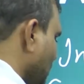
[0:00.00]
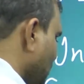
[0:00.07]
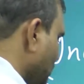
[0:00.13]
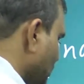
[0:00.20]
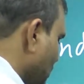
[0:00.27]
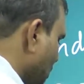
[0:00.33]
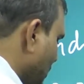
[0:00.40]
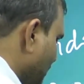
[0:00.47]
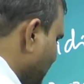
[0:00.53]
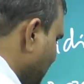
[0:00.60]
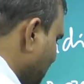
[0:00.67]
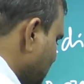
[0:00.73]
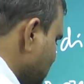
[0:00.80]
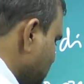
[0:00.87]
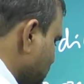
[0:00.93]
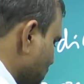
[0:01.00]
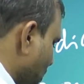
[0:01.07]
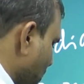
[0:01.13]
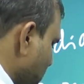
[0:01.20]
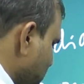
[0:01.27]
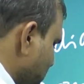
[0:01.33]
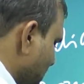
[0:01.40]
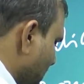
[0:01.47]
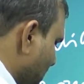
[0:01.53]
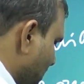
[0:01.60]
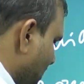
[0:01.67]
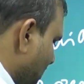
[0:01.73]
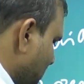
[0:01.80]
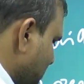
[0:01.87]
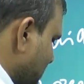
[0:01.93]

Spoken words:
European soldier